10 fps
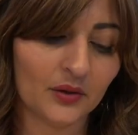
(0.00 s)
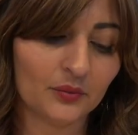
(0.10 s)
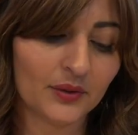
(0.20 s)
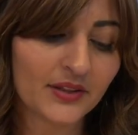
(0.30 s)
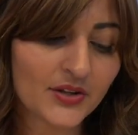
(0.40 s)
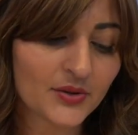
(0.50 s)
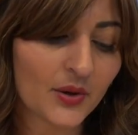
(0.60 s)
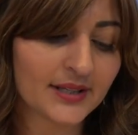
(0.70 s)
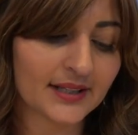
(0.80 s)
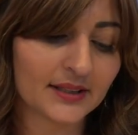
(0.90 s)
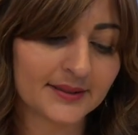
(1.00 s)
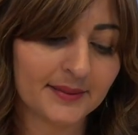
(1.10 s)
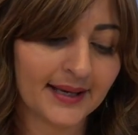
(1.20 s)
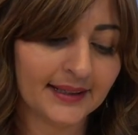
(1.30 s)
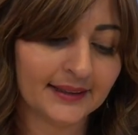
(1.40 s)
what the Zohar is
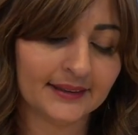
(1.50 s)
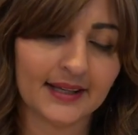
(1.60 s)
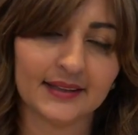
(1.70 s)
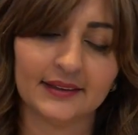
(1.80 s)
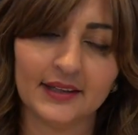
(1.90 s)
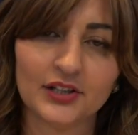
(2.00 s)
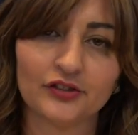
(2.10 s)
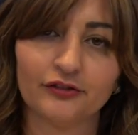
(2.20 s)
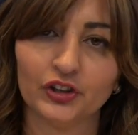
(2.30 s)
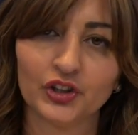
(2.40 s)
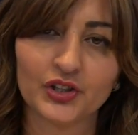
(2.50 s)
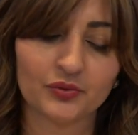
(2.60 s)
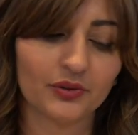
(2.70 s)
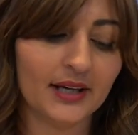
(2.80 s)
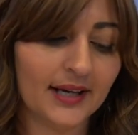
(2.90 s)
explaining, that this
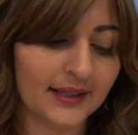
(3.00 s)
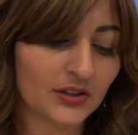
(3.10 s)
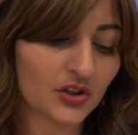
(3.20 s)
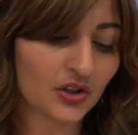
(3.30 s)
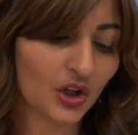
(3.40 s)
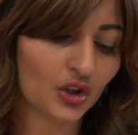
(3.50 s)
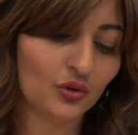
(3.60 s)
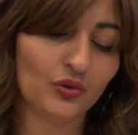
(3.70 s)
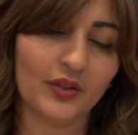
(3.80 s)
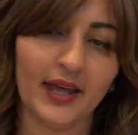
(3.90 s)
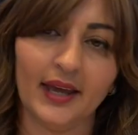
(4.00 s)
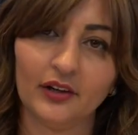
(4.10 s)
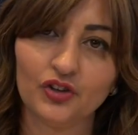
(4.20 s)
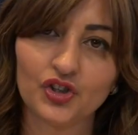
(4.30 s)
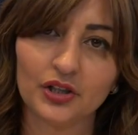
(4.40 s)
verse relates to the
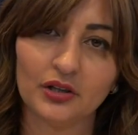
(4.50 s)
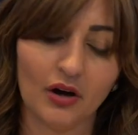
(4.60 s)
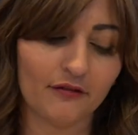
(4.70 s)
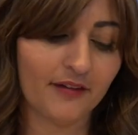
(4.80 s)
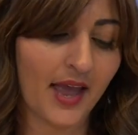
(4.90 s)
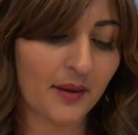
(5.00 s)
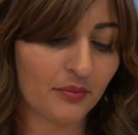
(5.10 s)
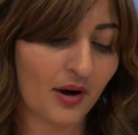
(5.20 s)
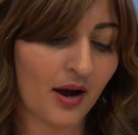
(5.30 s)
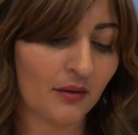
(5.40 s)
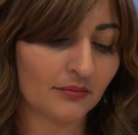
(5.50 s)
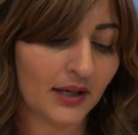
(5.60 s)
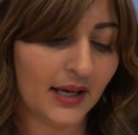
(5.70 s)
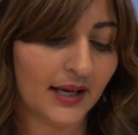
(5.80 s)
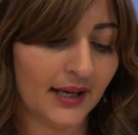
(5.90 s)
energy of Abraham.
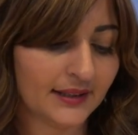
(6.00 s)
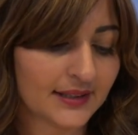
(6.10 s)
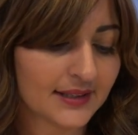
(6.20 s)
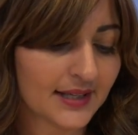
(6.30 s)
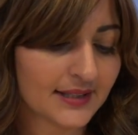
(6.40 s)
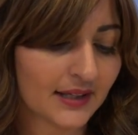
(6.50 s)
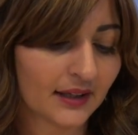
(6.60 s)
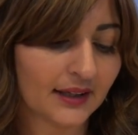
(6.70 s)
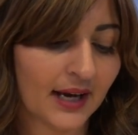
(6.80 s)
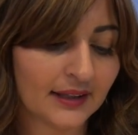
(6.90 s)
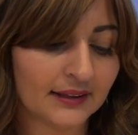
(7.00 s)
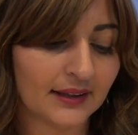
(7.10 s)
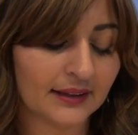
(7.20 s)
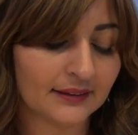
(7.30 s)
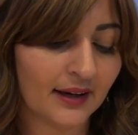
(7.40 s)
And it says here, Kanit
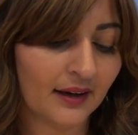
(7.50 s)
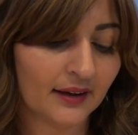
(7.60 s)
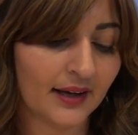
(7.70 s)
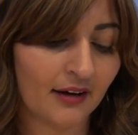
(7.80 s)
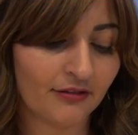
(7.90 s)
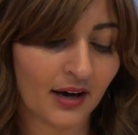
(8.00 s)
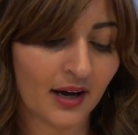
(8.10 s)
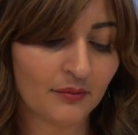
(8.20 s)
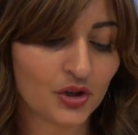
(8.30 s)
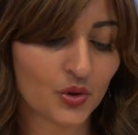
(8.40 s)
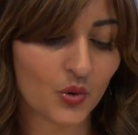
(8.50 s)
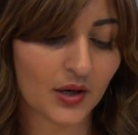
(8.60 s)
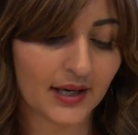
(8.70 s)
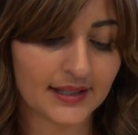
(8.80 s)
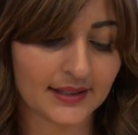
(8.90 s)
Atar Avraham Shu
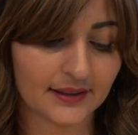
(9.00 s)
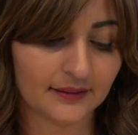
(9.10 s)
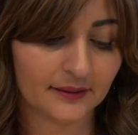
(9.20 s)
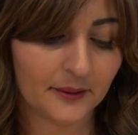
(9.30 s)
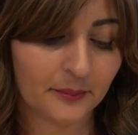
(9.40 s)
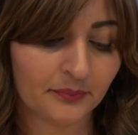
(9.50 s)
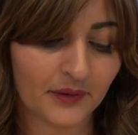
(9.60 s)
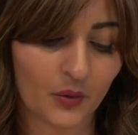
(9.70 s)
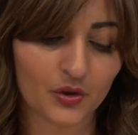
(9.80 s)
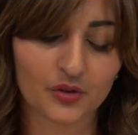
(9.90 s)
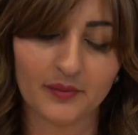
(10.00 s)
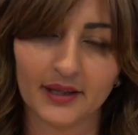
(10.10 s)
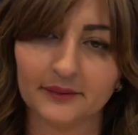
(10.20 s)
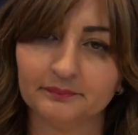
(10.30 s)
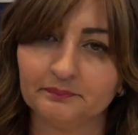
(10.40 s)
Chesed, which
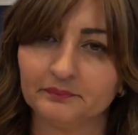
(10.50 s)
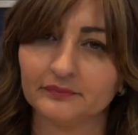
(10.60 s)
means